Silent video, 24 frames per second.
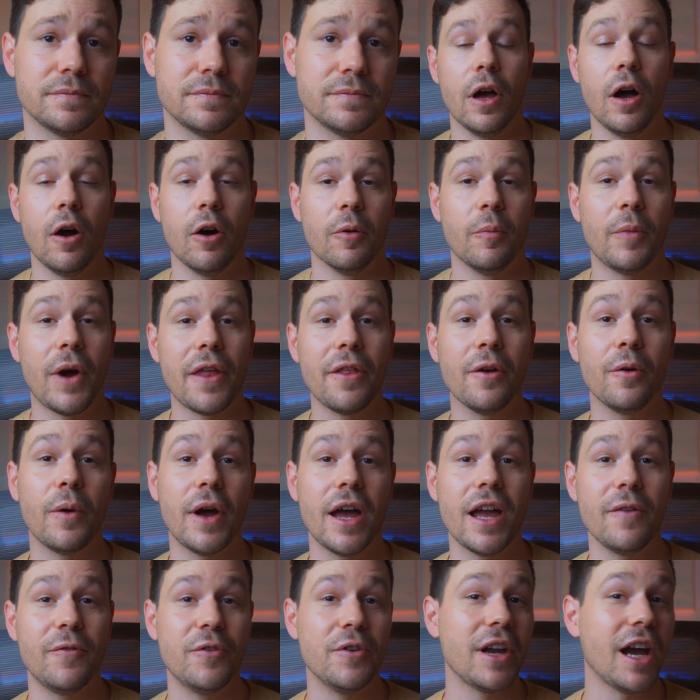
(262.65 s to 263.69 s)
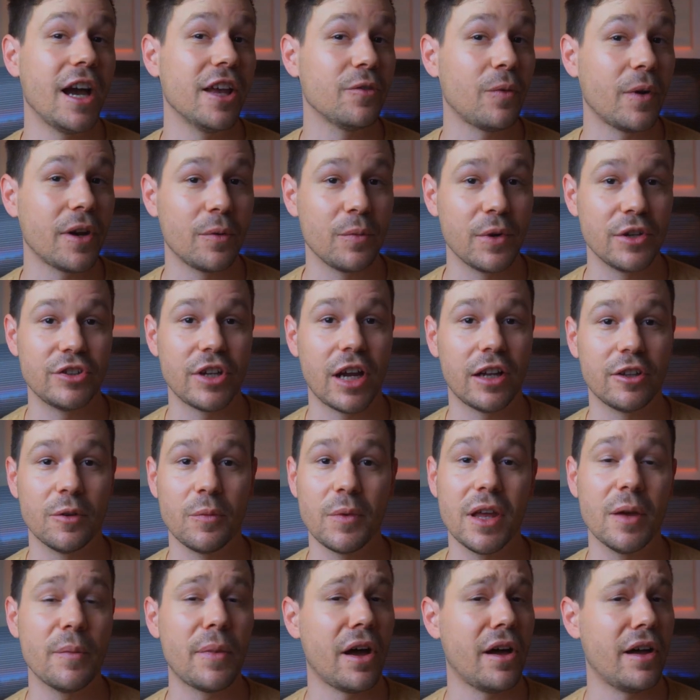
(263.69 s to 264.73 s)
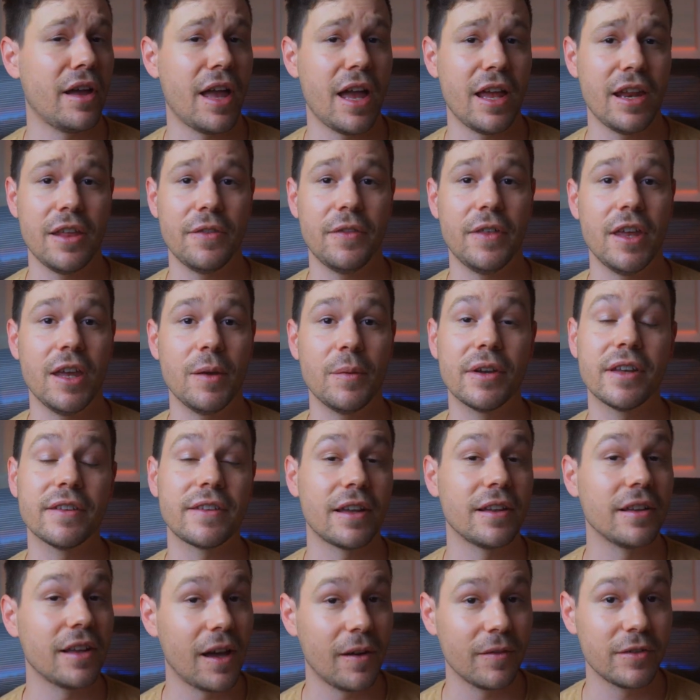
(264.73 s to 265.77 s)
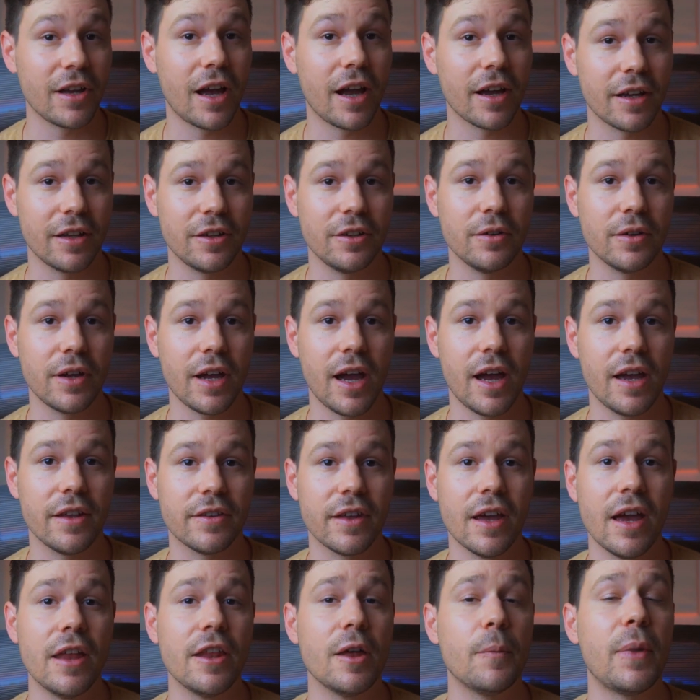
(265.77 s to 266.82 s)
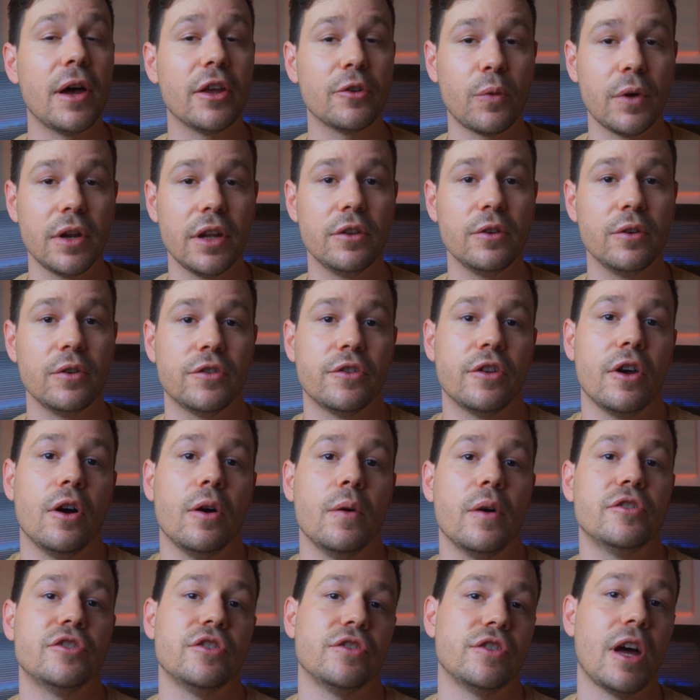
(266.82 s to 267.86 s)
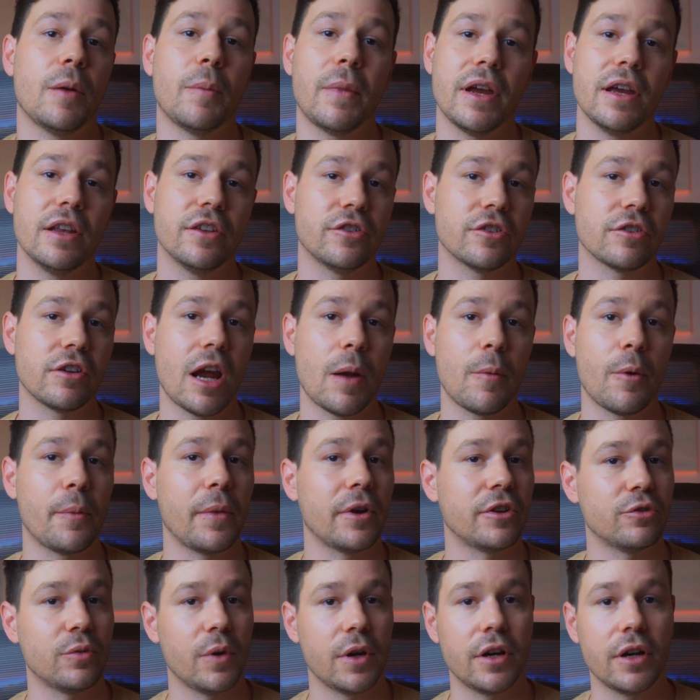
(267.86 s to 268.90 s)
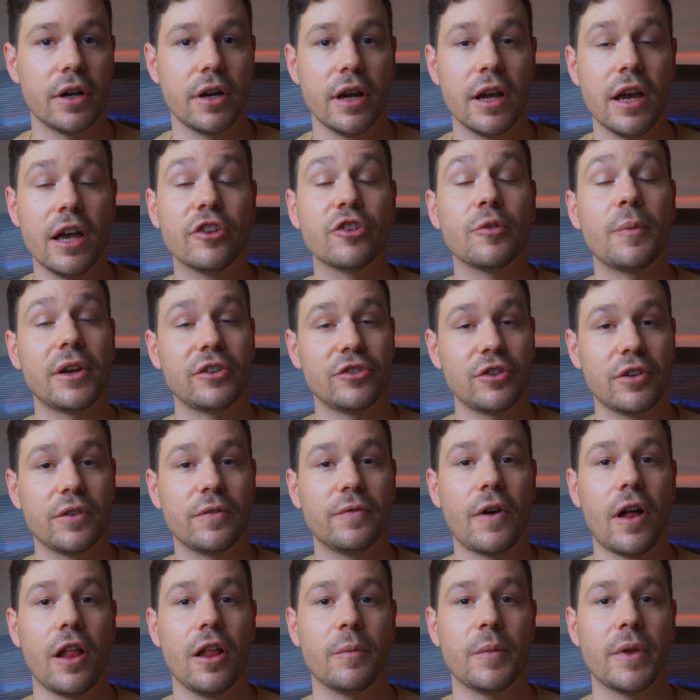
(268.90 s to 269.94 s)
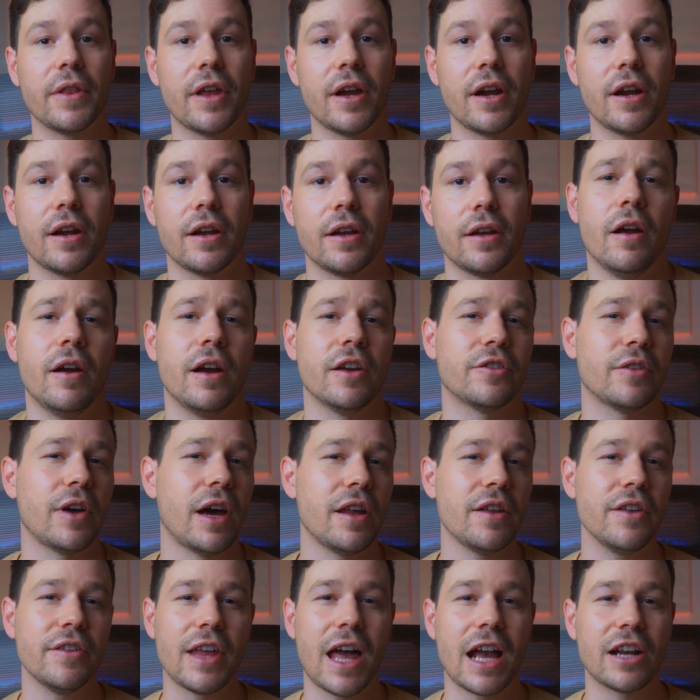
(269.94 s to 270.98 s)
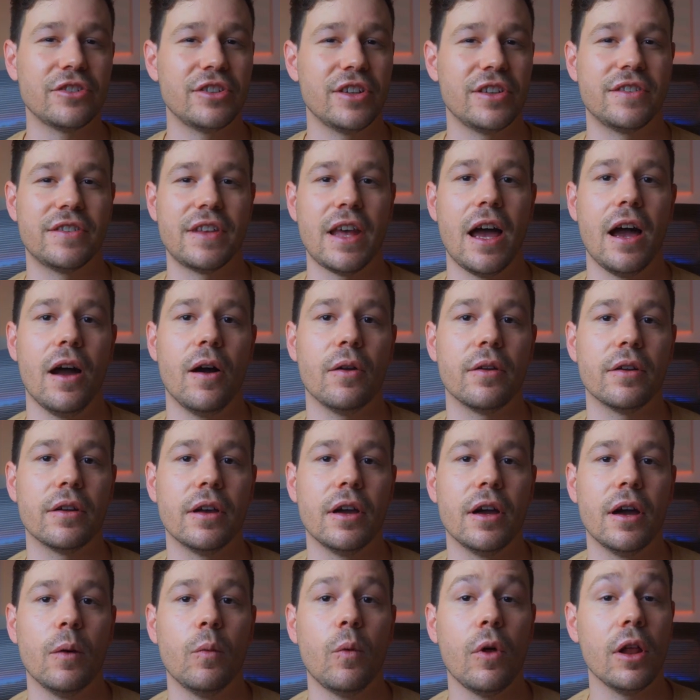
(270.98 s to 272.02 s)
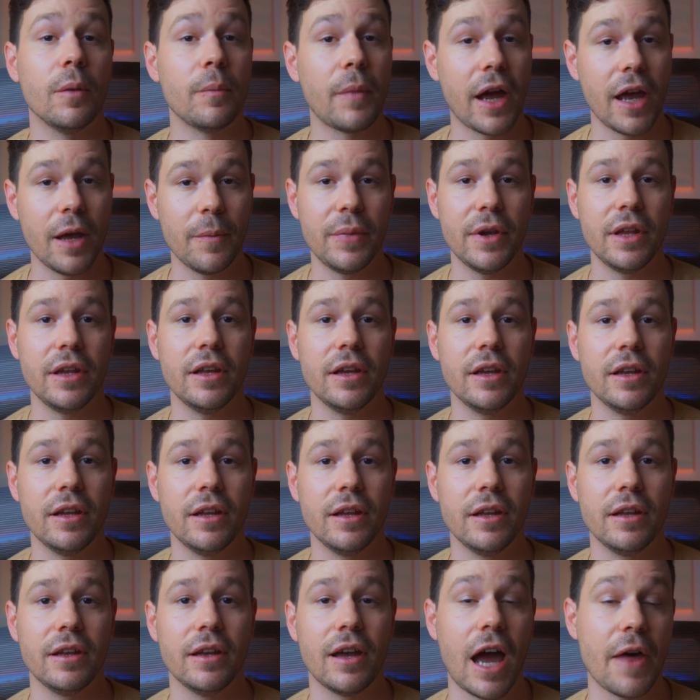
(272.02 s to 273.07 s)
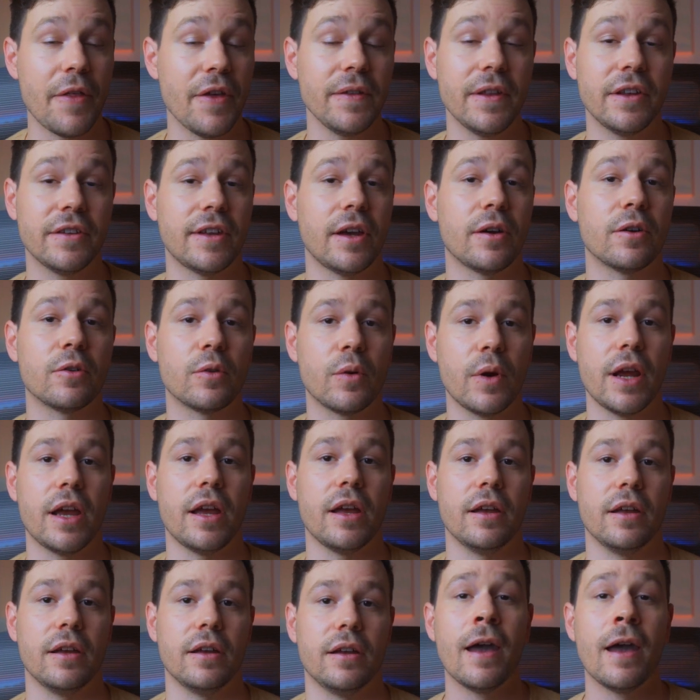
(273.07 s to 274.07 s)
Oh, and by the way, if you guys want to reach out to me about anything because I love talking to you guys, best way to do so is just on my Instagram or my Twitter, so make sure to follow me there. All right, so how do these actually sound? Well, in my opinion, I think they sound great.